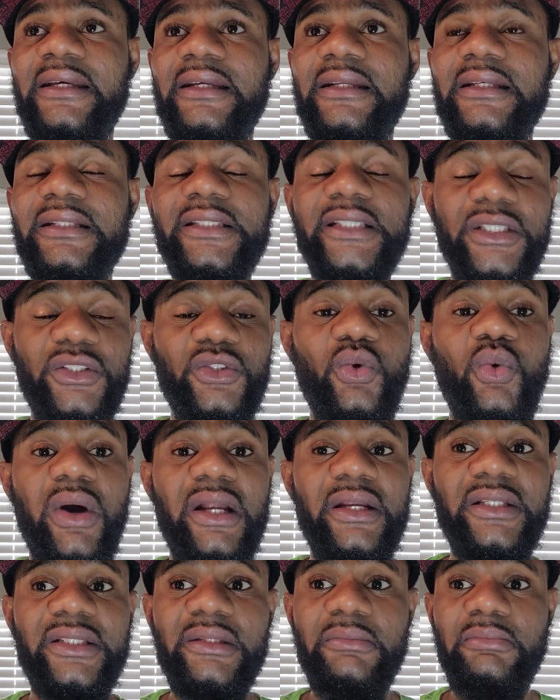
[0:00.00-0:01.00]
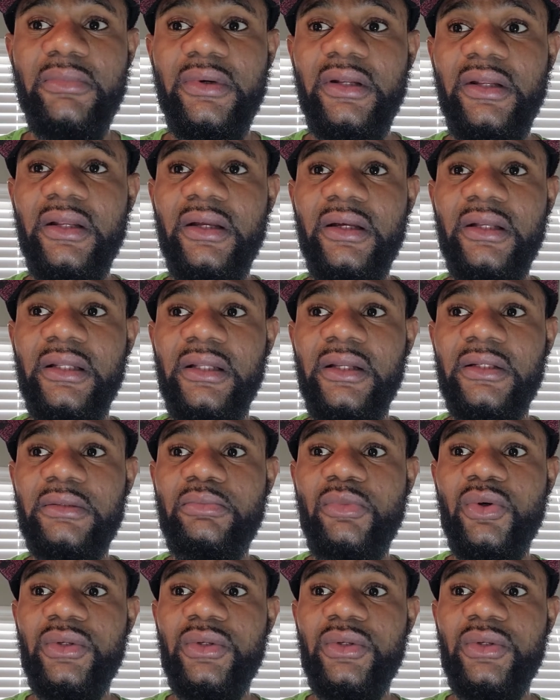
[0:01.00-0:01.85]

The 601 is a lot more